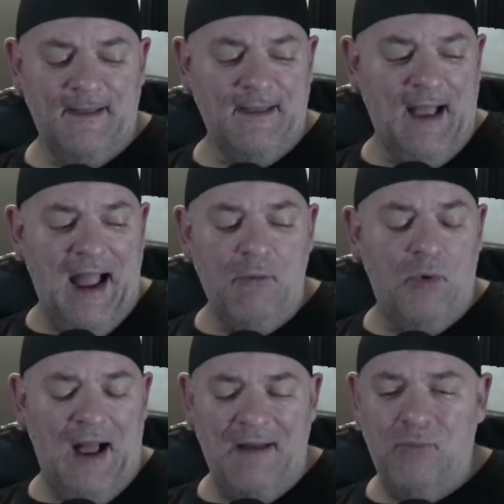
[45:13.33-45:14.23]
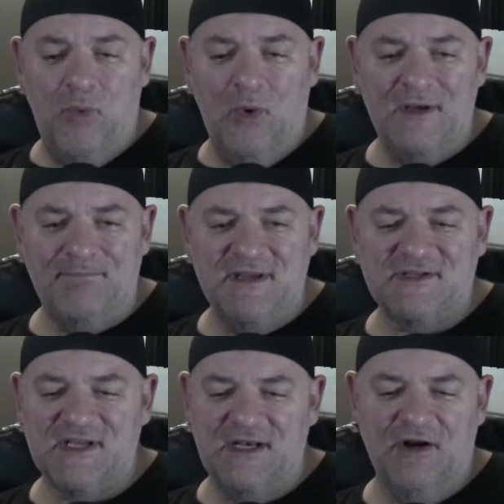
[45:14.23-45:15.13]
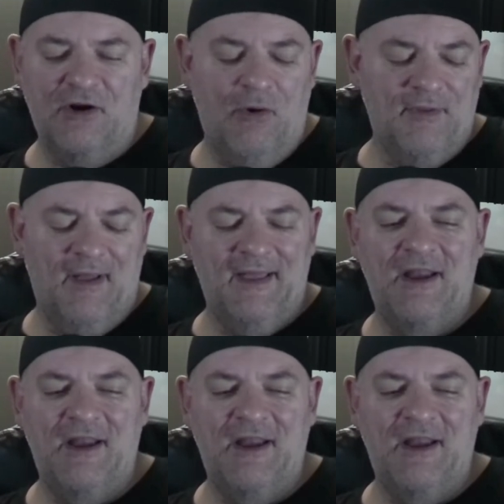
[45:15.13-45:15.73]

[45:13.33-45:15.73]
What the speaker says: I wouldn't be sitting here going, well,